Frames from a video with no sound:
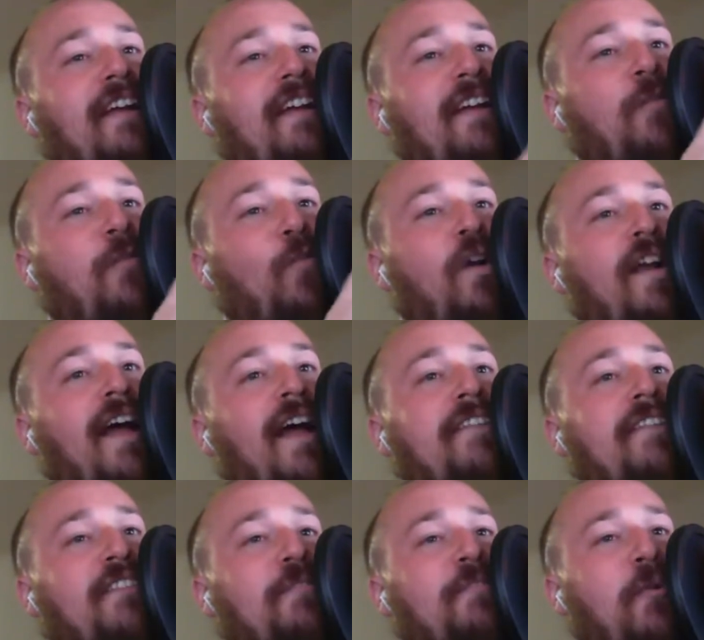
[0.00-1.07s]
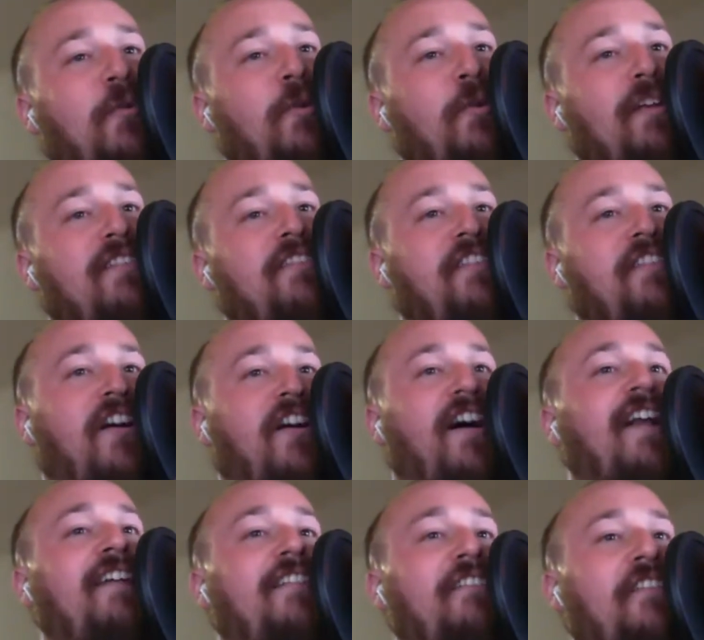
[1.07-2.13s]
in one axis, but when it's
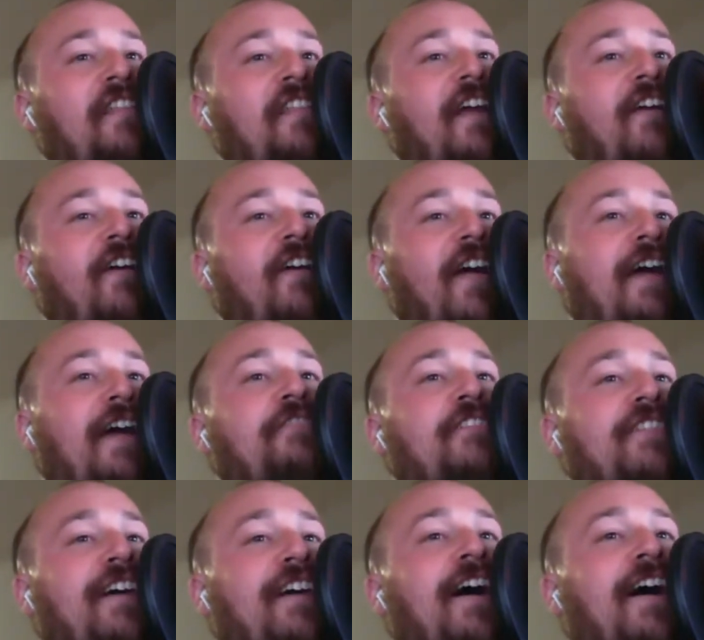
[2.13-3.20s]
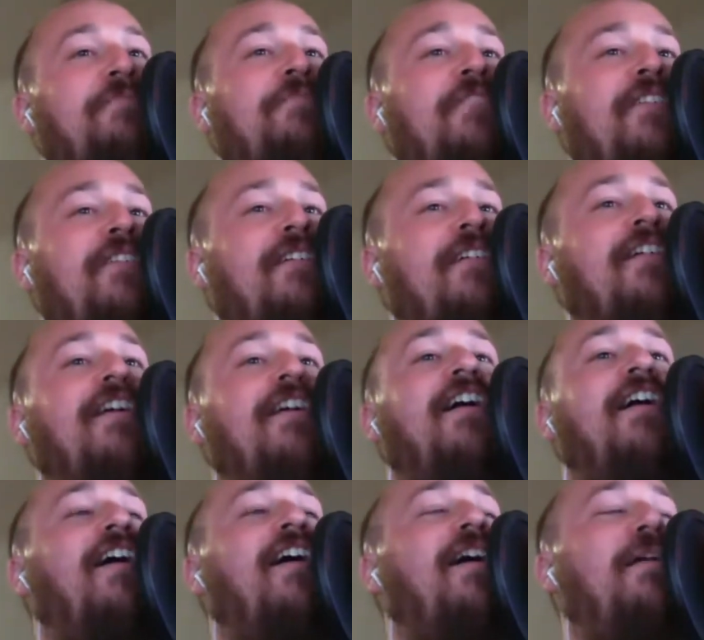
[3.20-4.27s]
not there half the time.
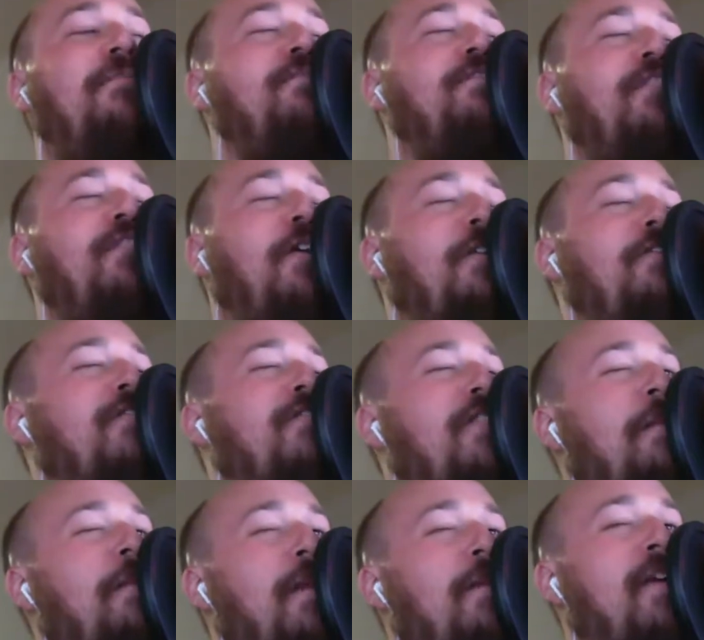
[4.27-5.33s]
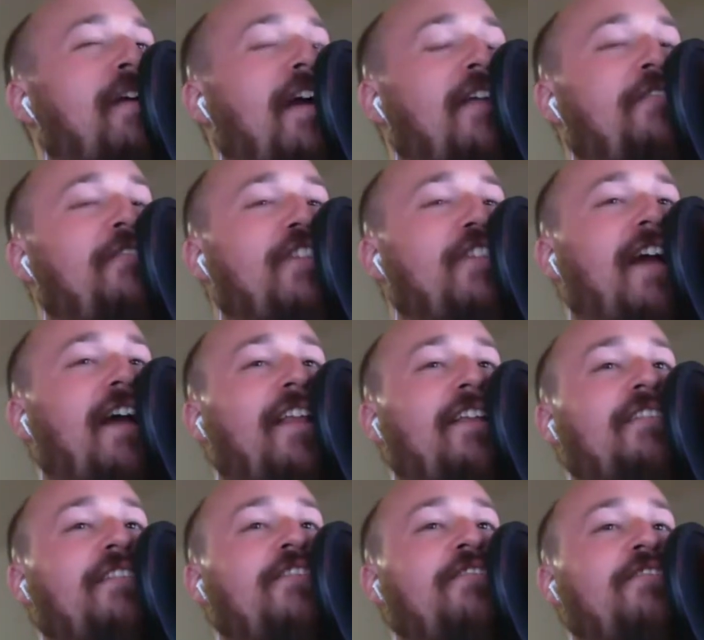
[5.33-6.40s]
So that might be kind of a challenge.